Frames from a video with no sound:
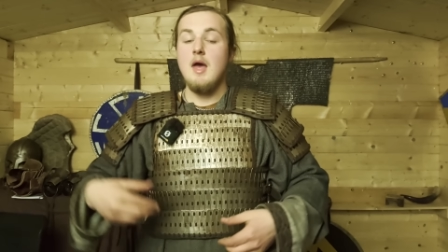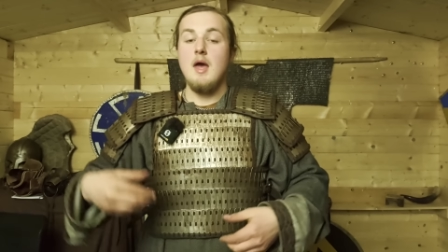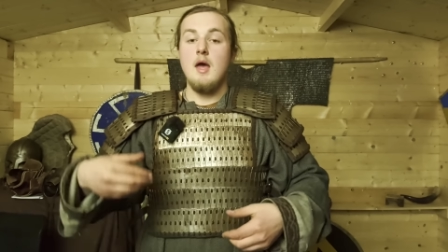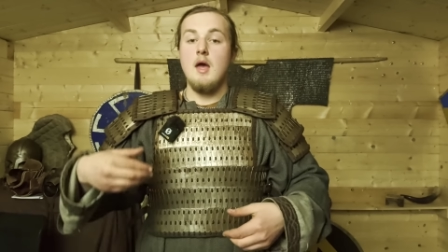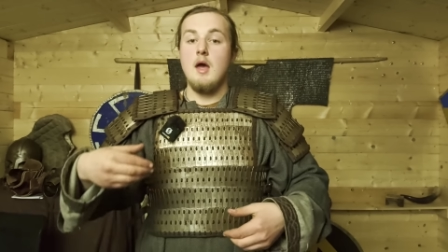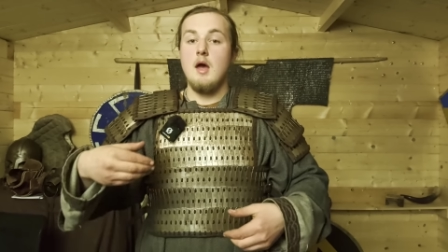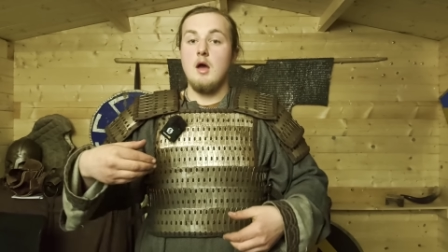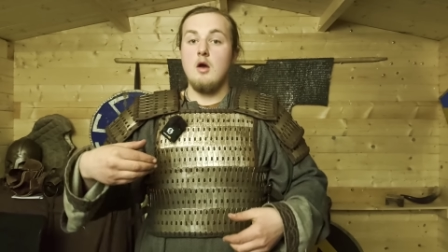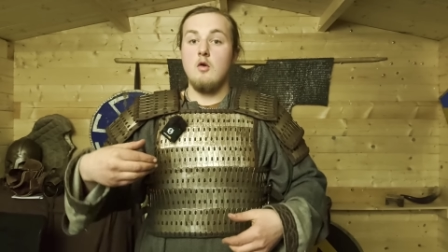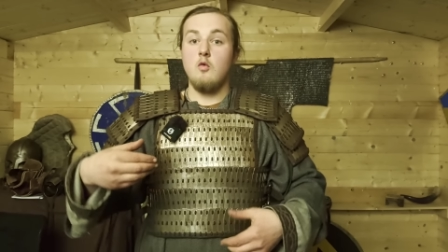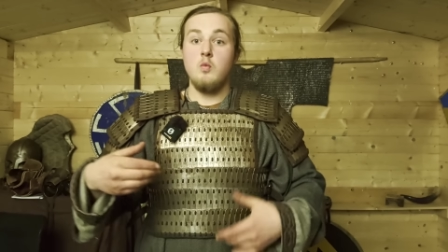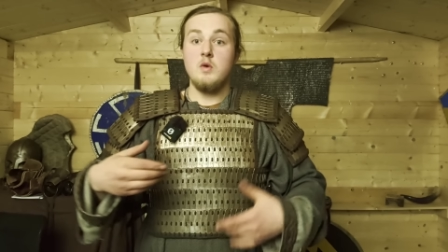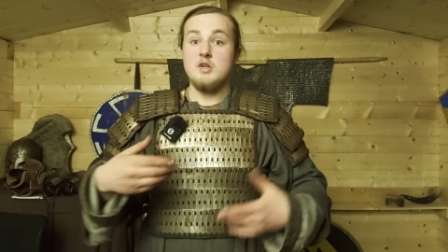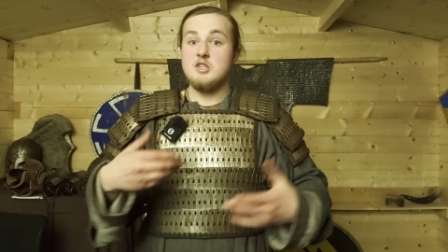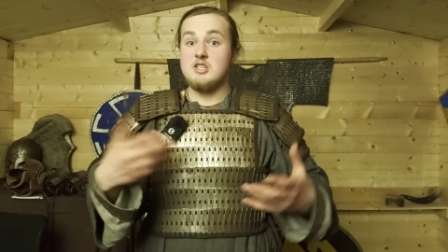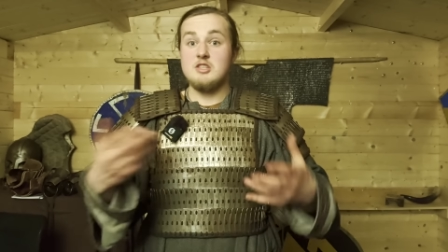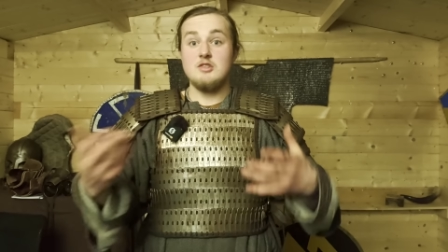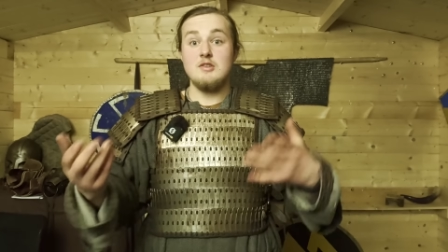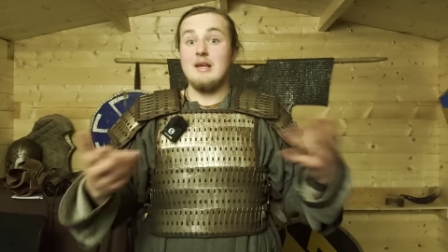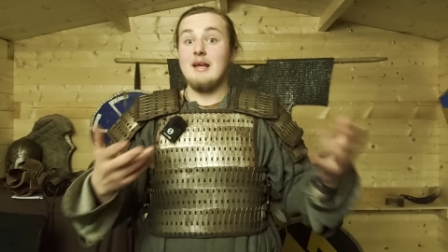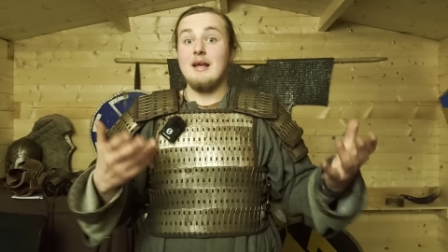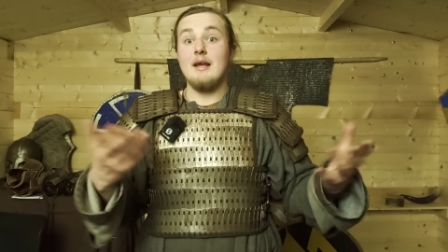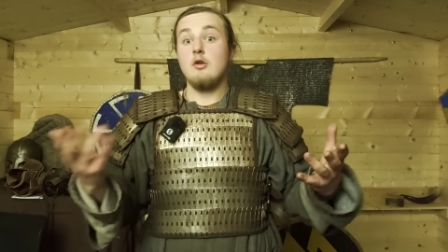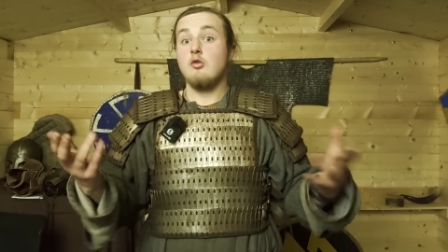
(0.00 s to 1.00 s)
which is
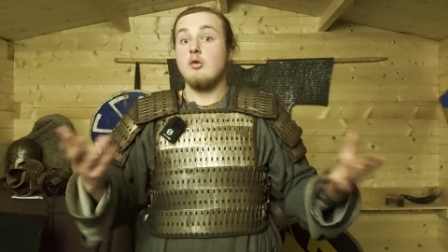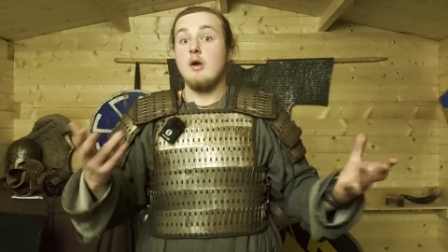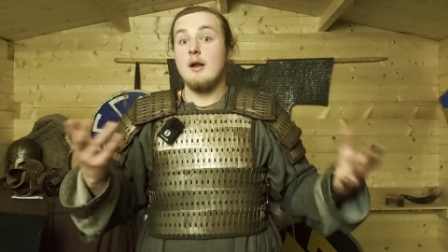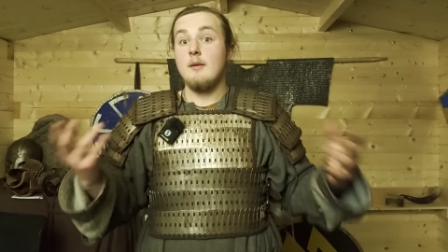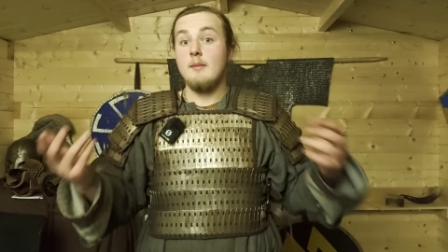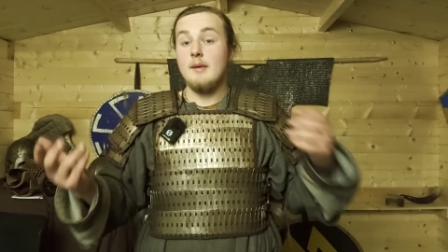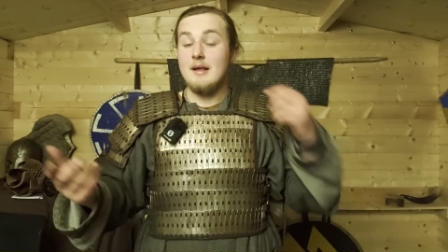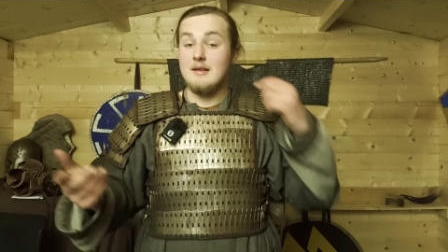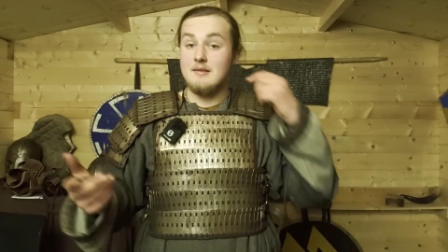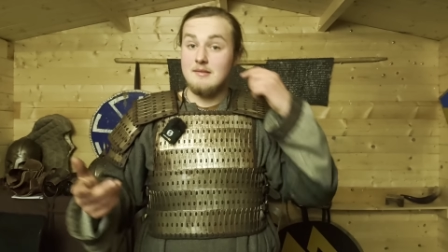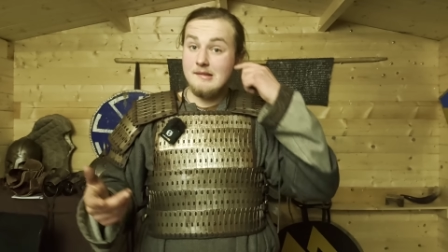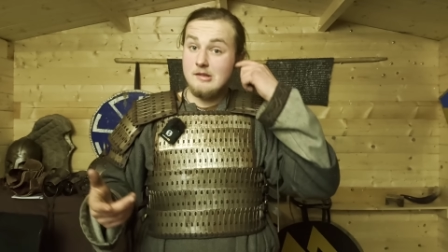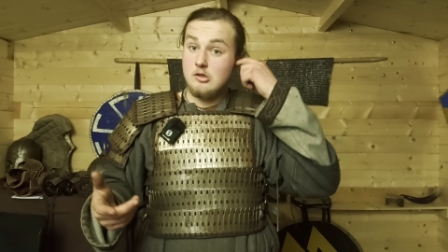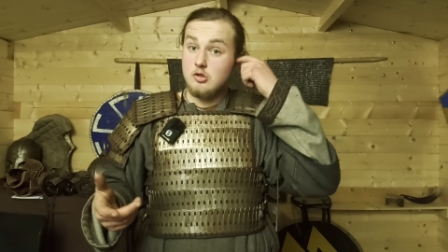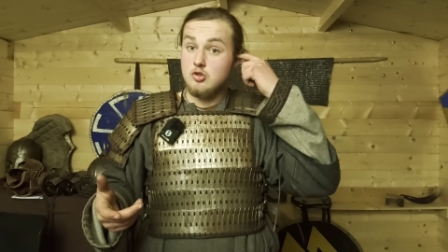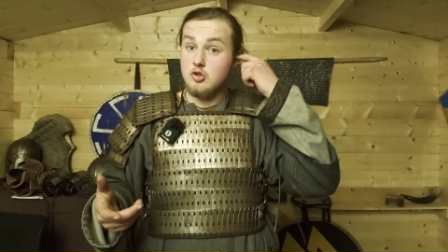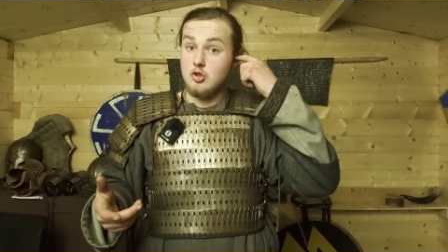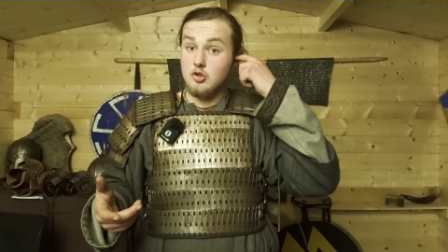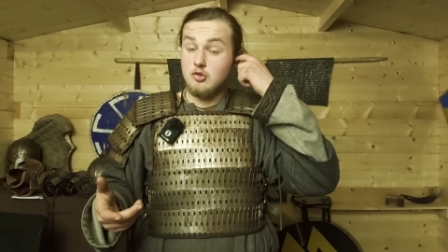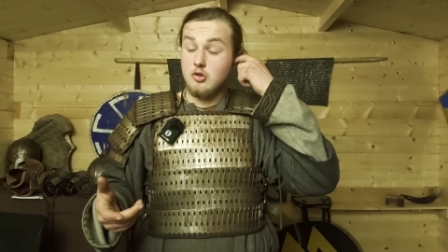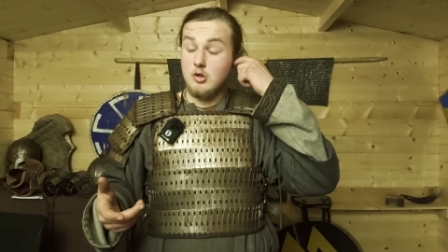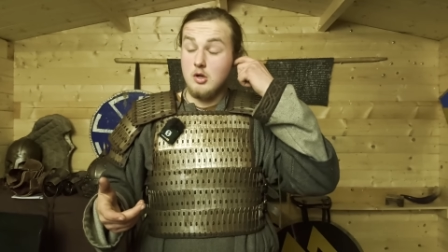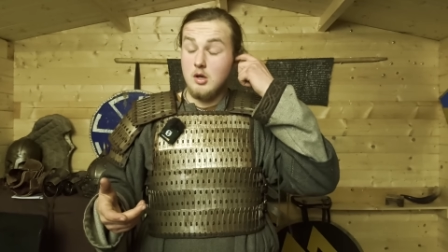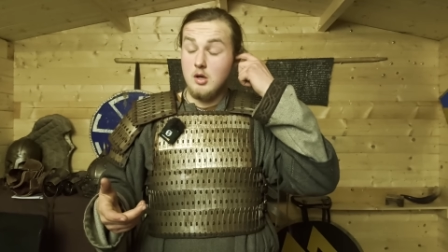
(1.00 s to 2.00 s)
incredibly easy to
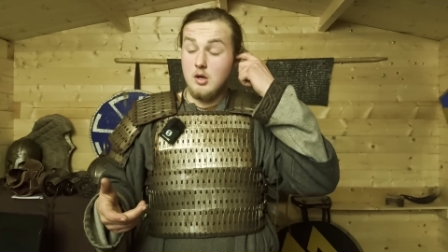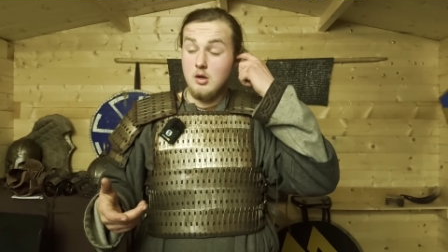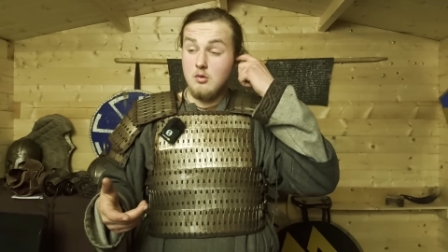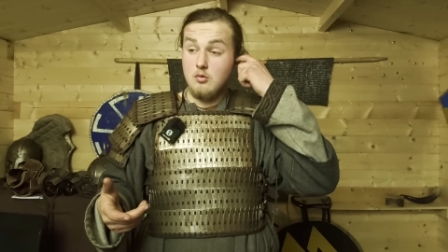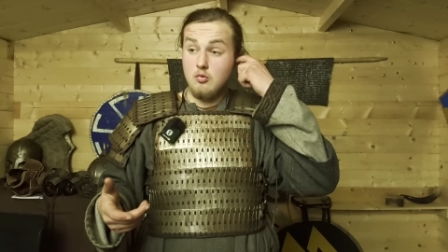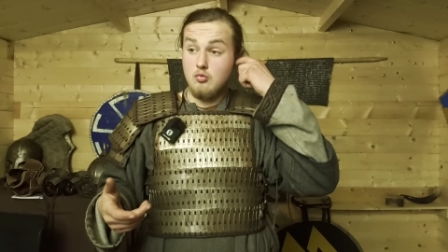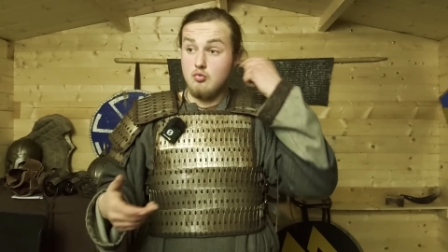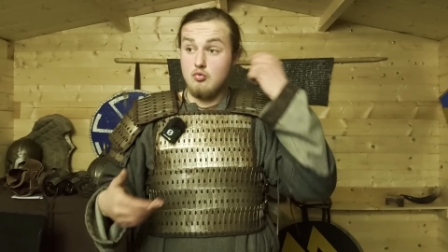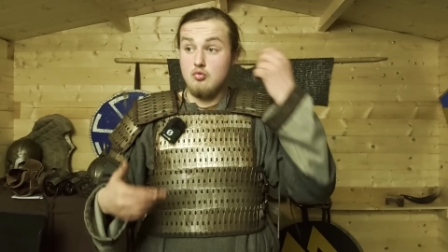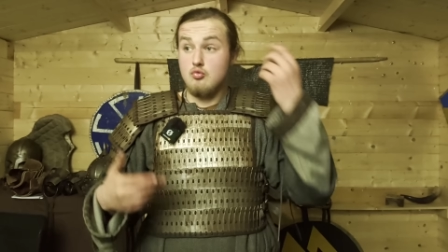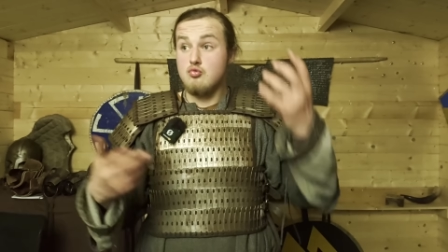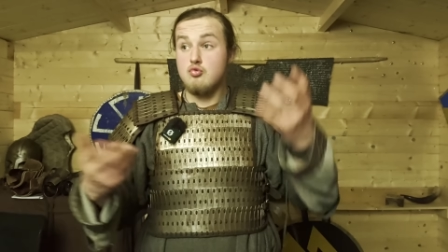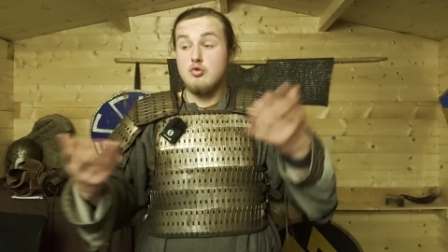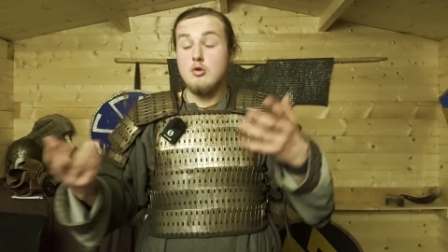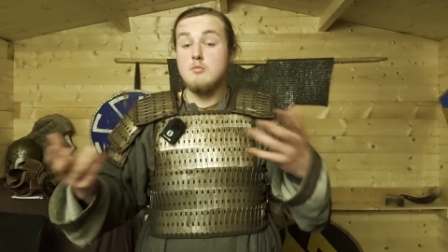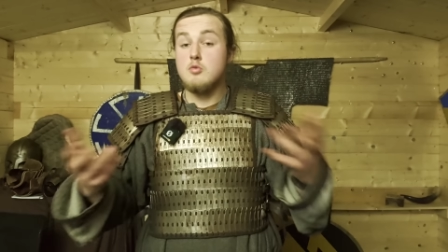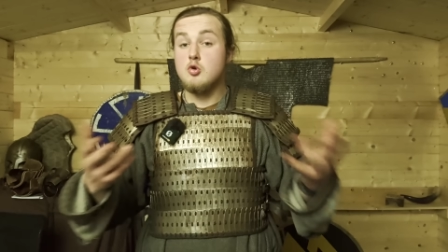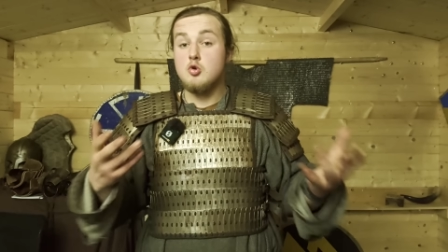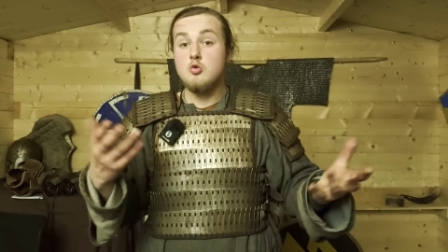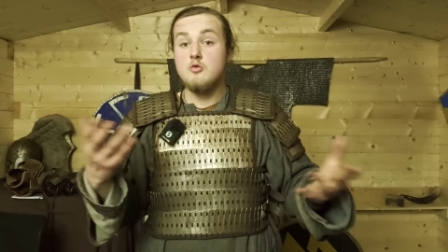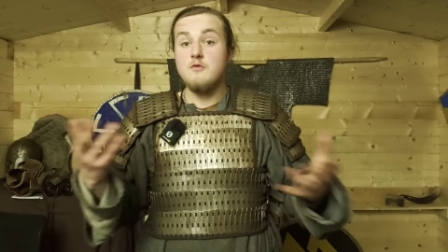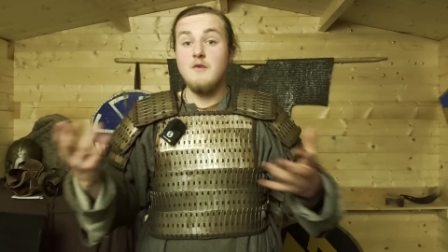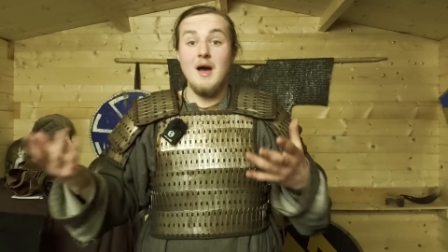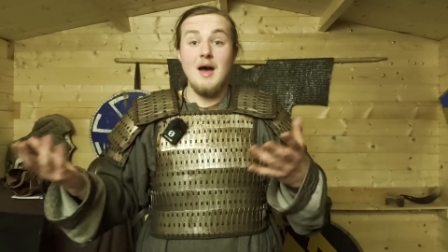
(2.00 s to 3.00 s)
just
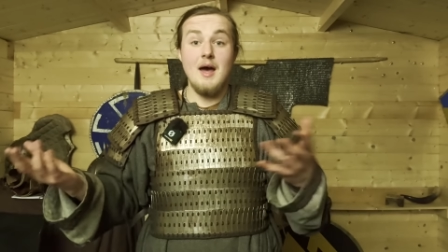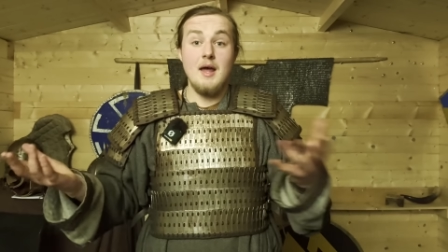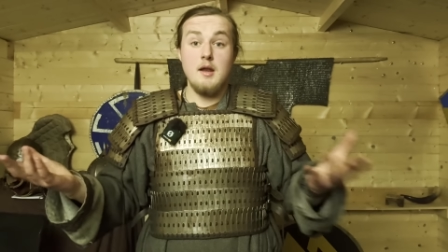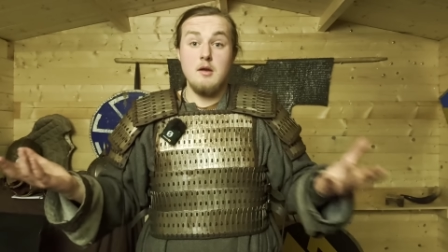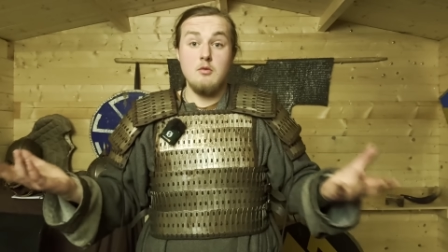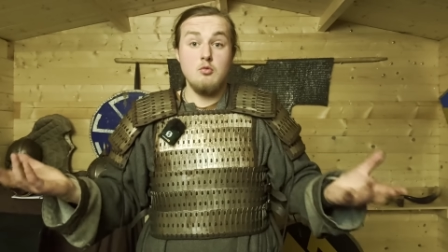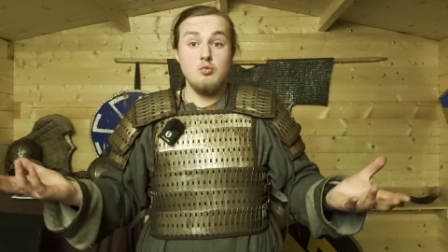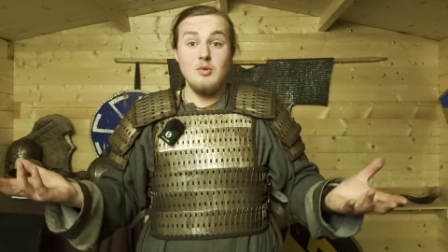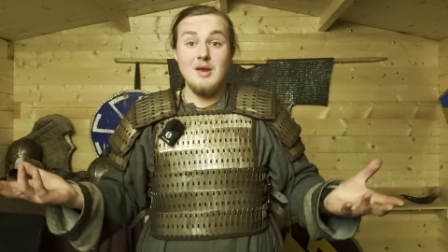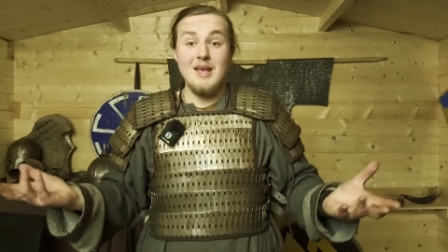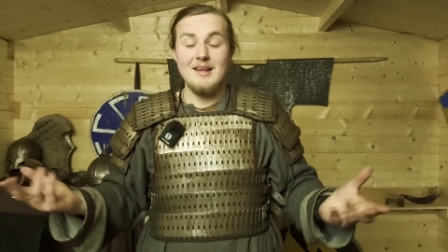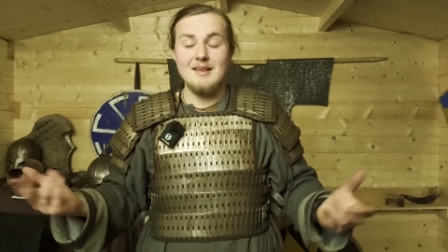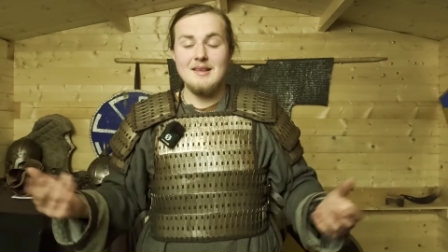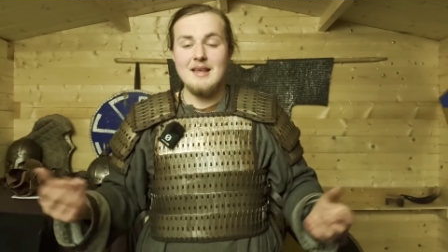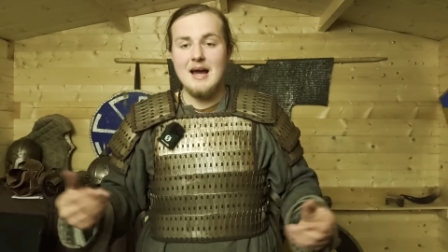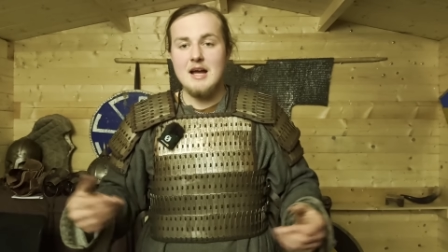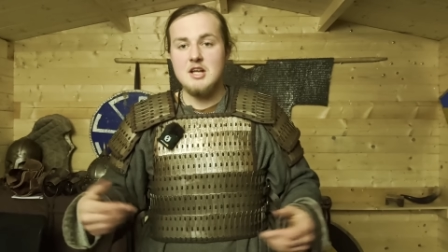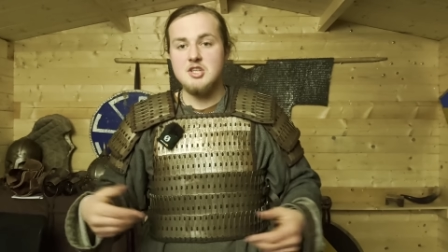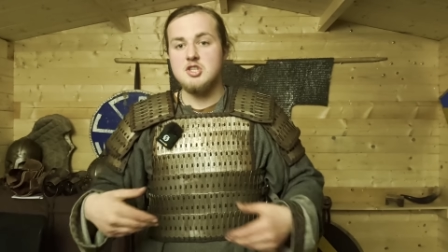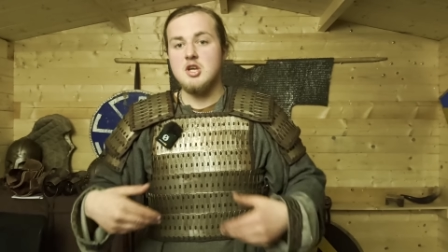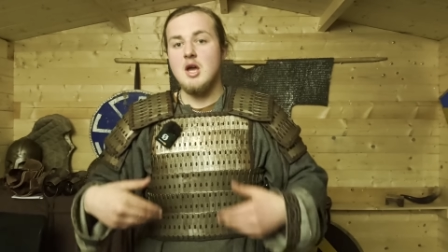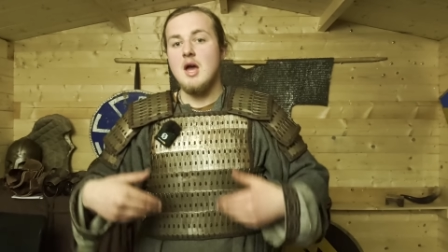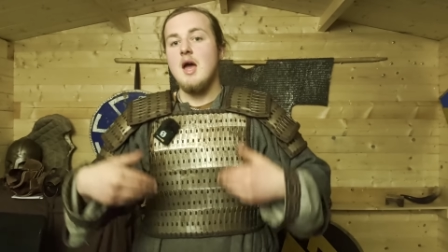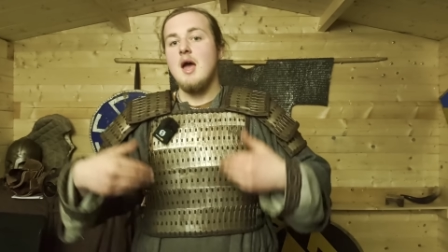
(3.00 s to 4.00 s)
remove and
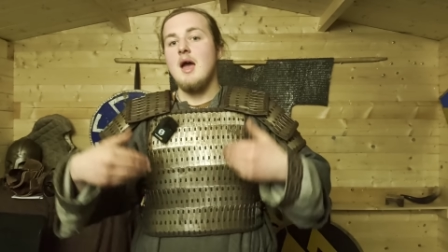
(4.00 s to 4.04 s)
reattach.